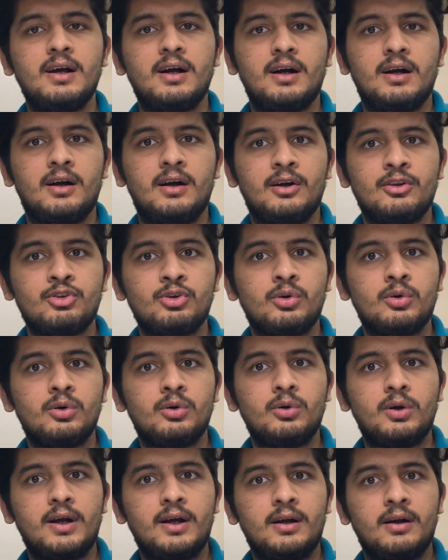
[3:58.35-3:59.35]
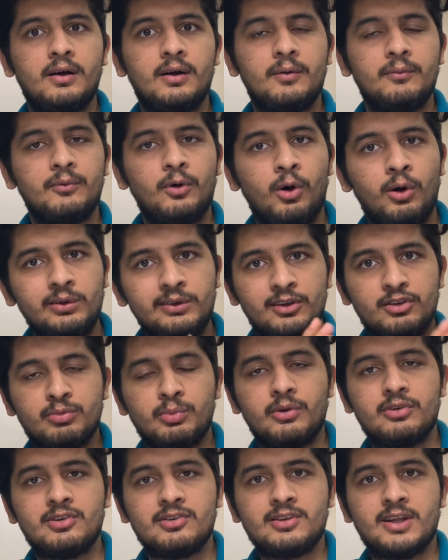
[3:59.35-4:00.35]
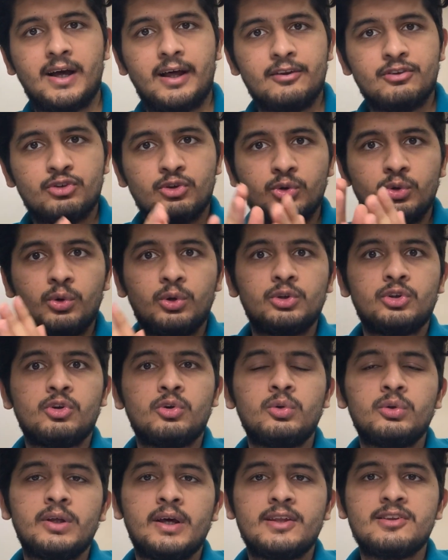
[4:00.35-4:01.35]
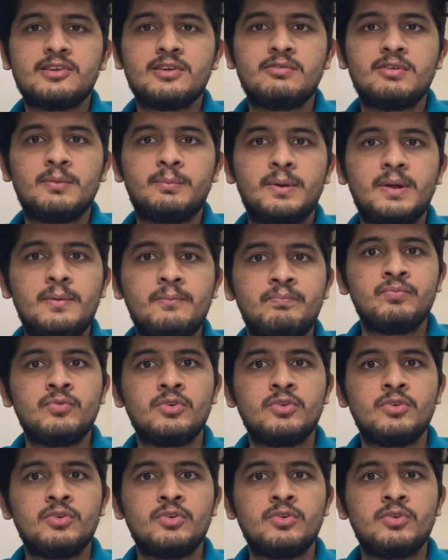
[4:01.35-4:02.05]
All this process has to go through the SEVP.